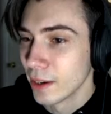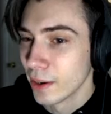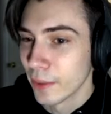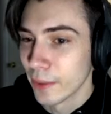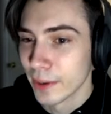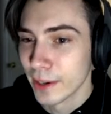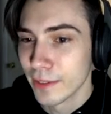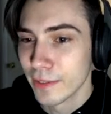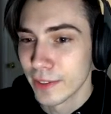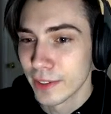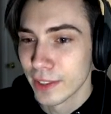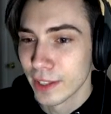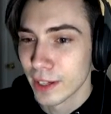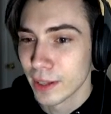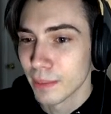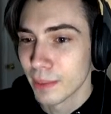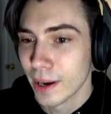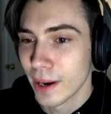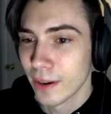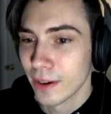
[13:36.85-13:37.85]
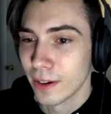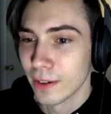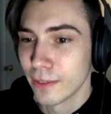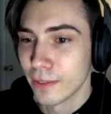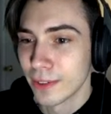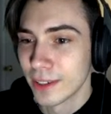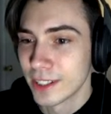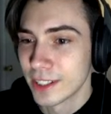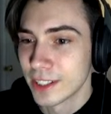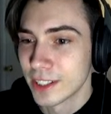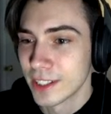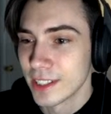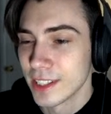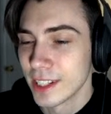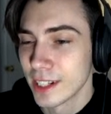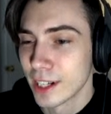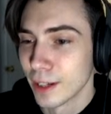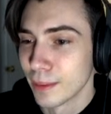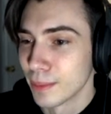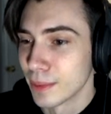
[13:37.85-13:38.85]
or even look proud of what she's
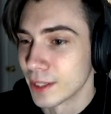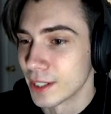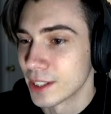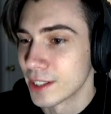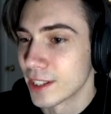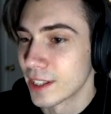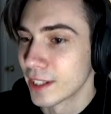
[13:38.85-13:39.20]
accomplished.